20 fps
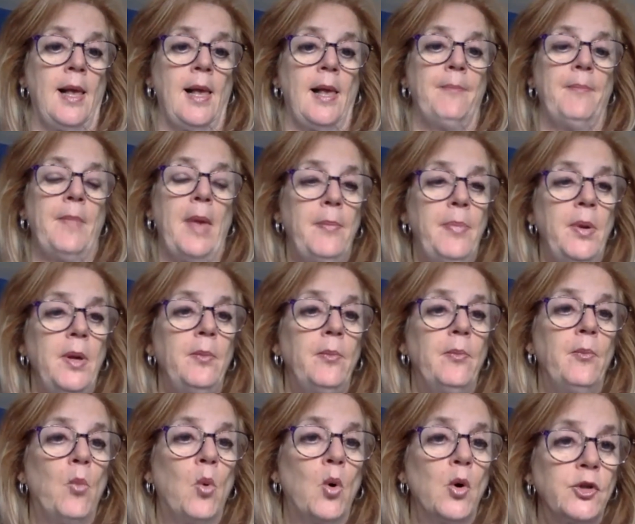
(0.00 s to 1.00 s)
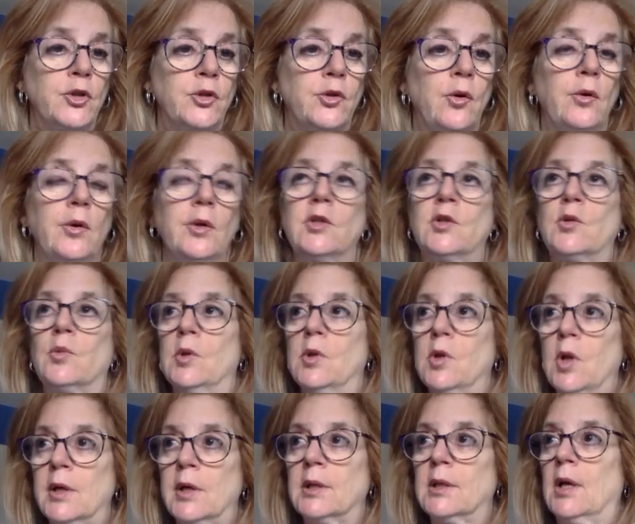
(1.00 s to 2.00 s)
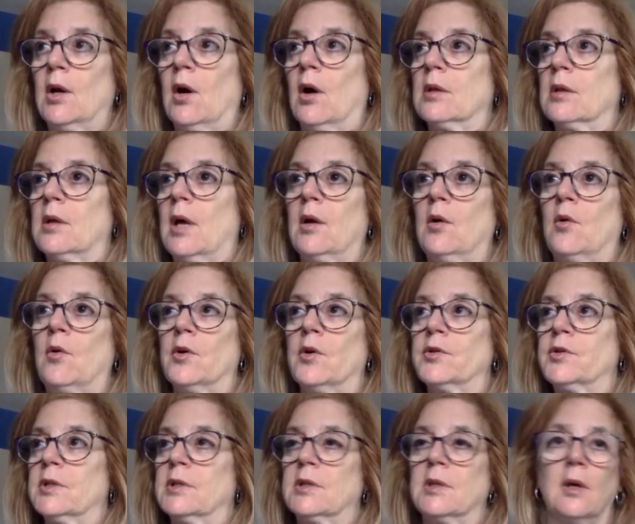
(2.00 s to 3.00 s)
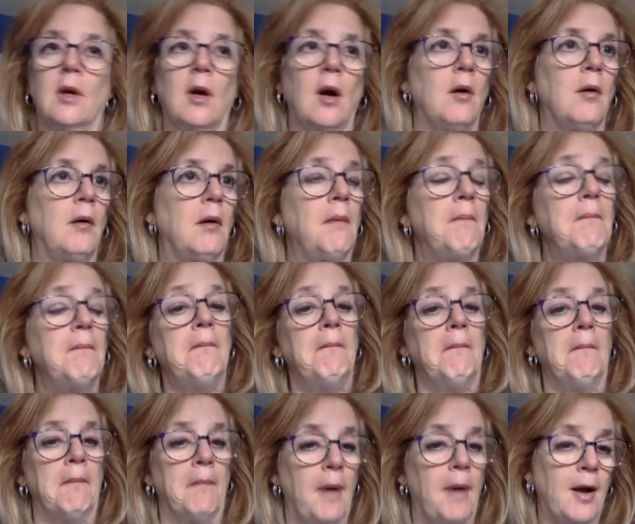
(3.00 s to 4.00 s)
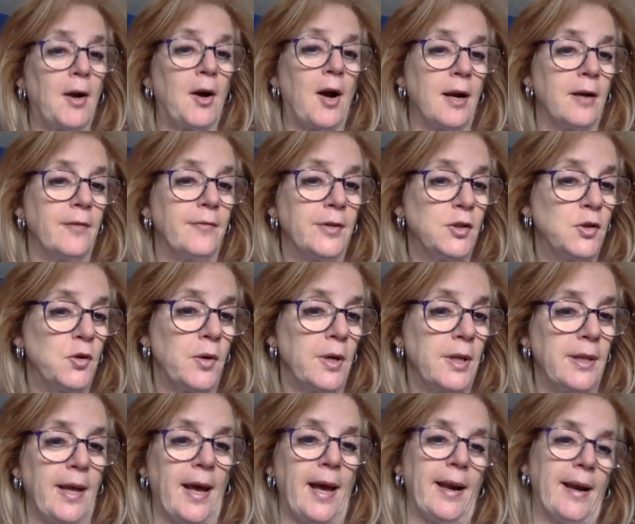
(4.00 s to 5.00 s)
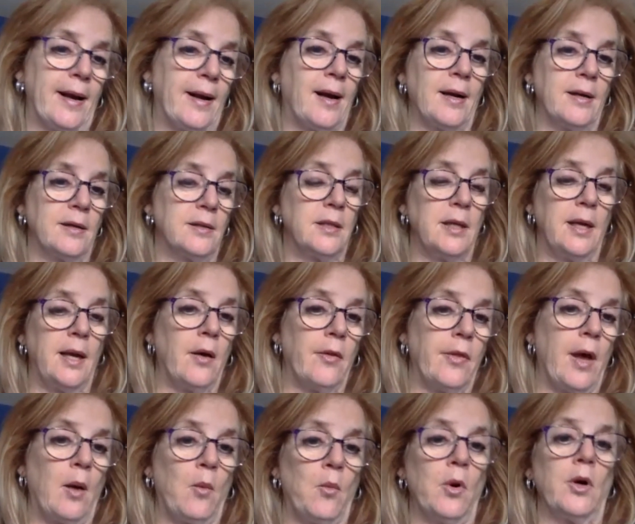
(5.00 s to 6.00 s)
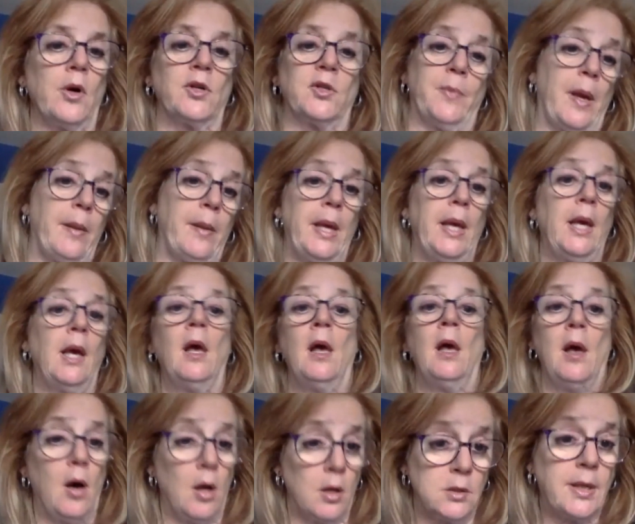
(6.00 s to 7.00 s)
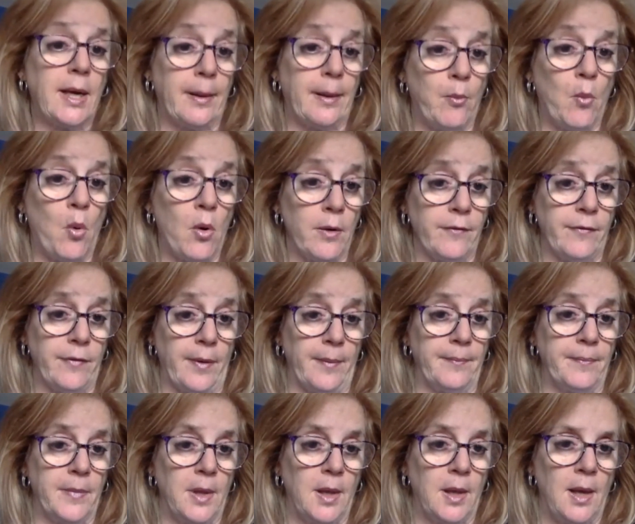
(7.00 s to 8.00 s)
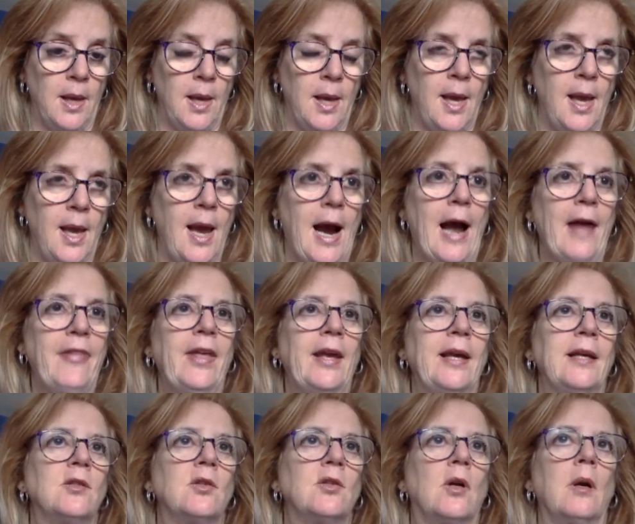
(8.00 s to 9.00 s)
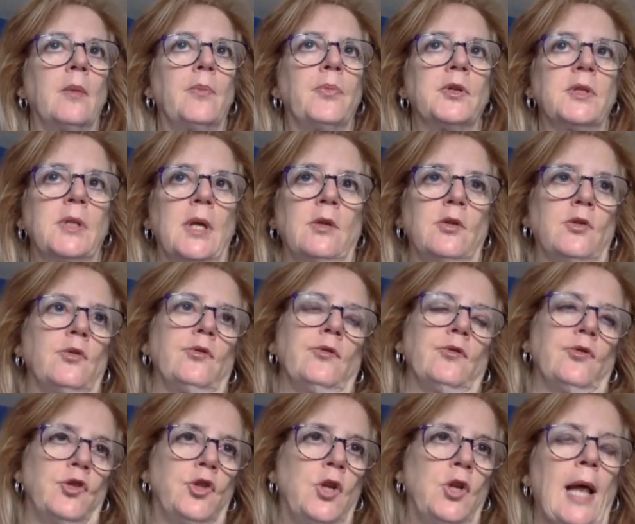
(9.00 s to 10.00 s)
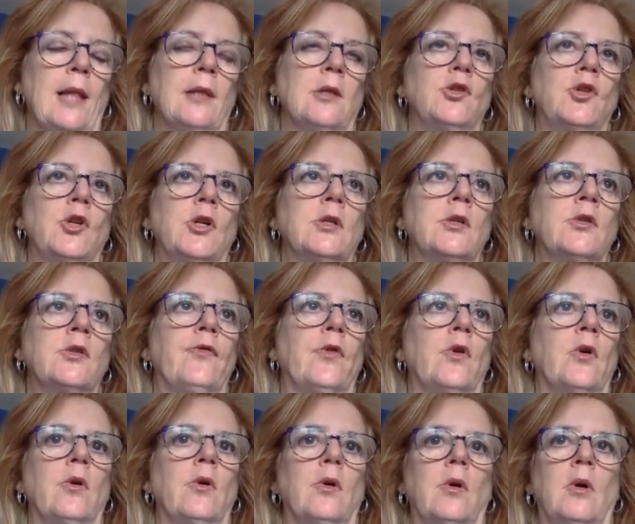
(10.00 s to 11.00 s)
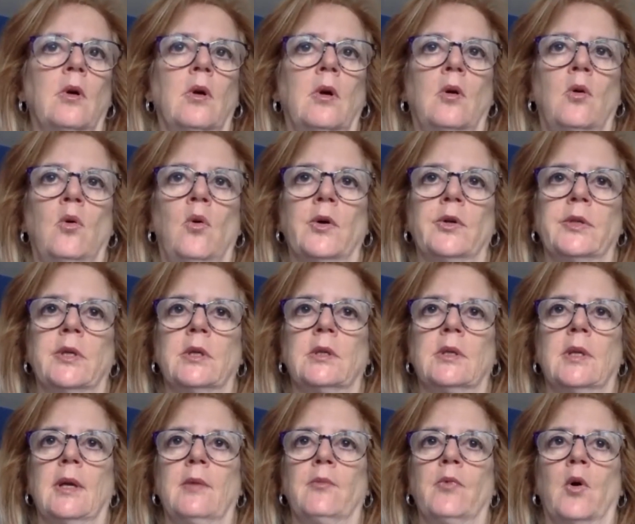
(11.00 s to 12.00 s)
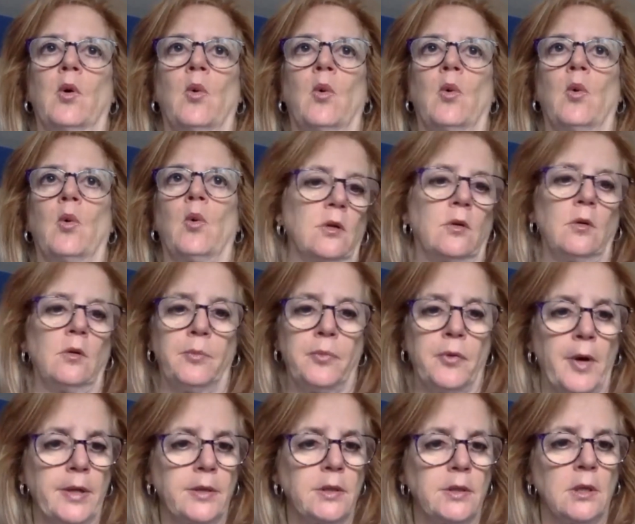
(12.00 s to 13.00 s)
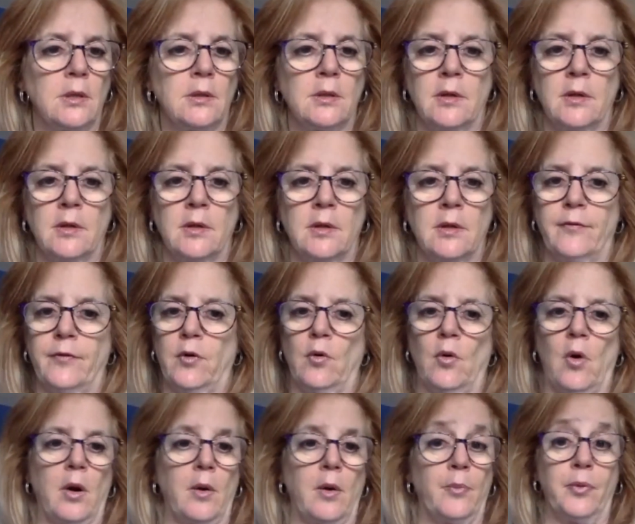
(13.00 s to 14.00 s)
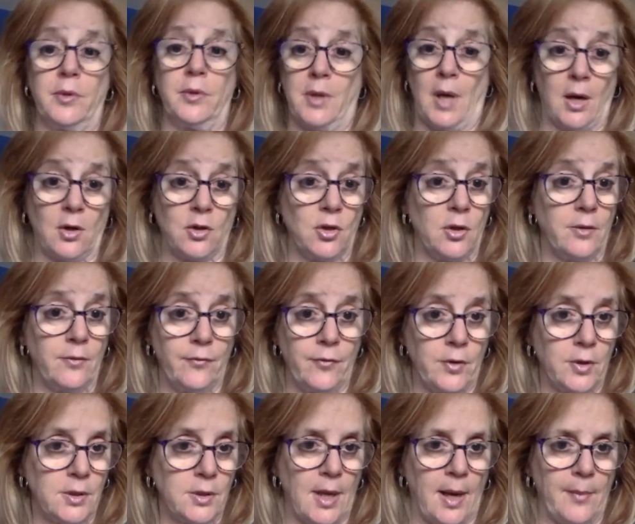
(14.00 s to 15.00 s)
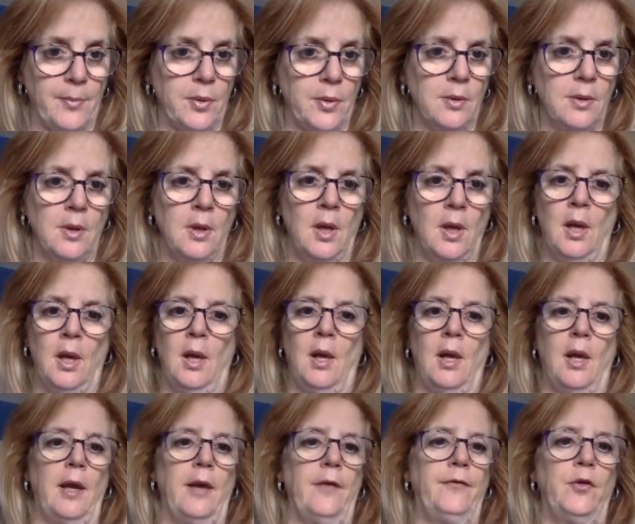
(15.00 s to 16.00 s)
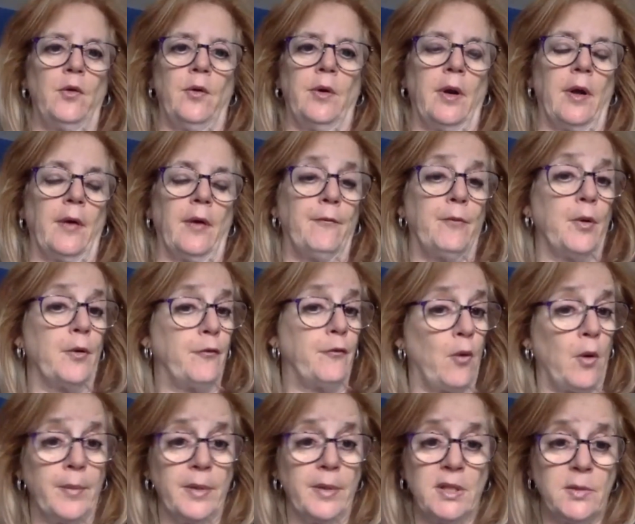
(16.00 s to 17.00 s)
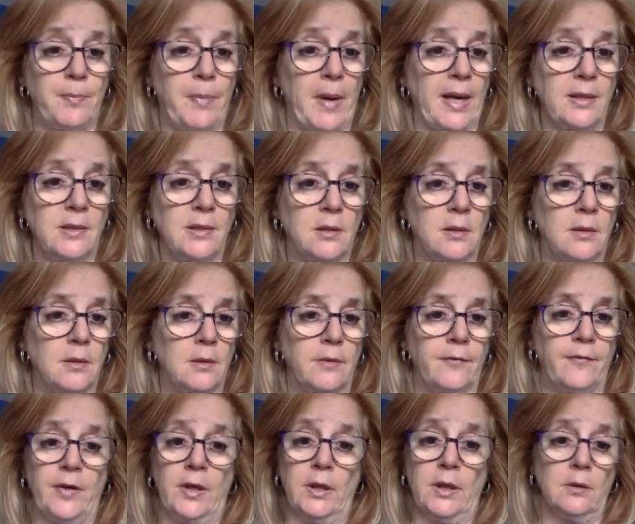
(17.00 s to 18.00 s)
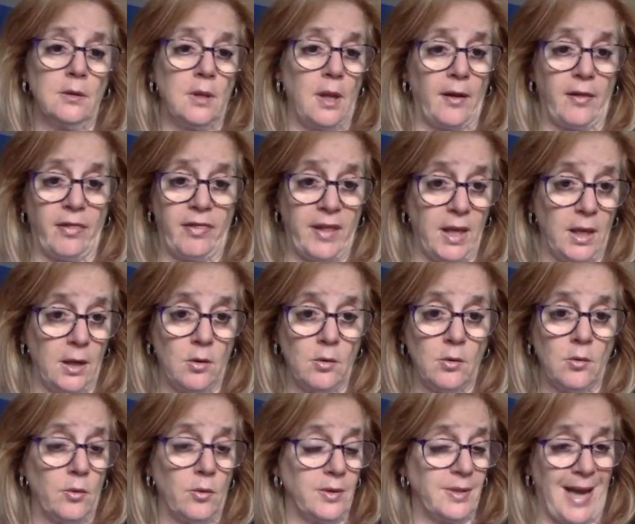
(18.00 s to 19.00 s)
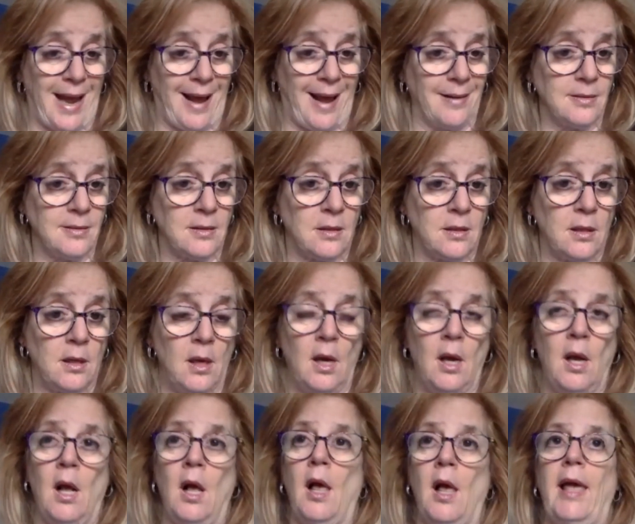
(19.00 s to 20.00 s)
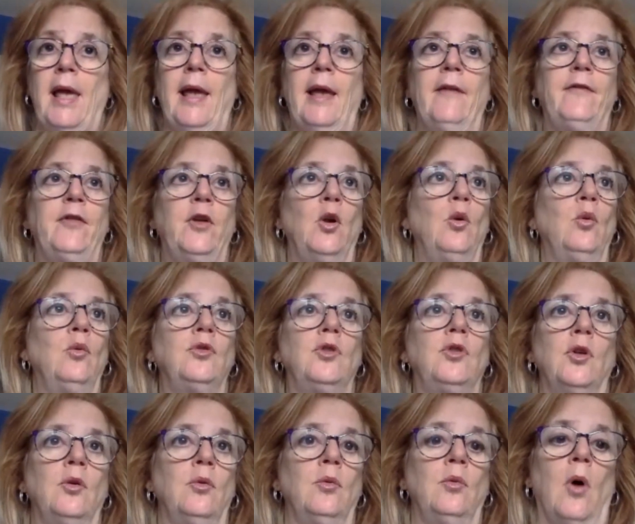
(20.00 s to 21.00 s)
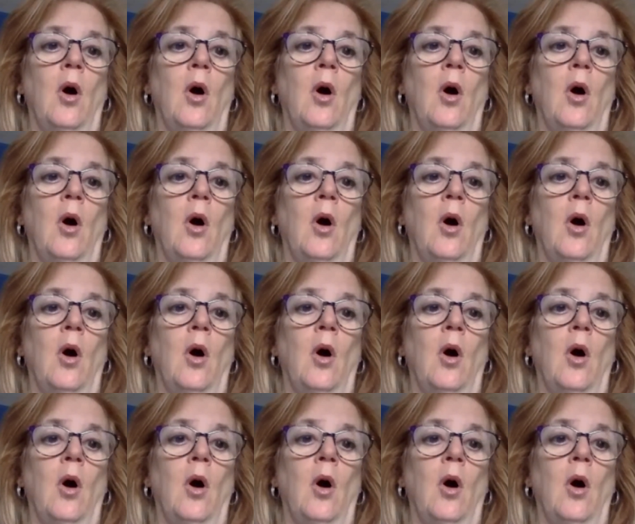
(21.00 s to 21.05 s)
Maybe more students will look at the online courses and go, I kind of enjoyed that. I kind of see how that works. Maybe I'll take more of them. I think it's going to present certain challenges for courses that require physical presence. If you're on a production, for example, if you're in a performance-based field like theater or dance, if you do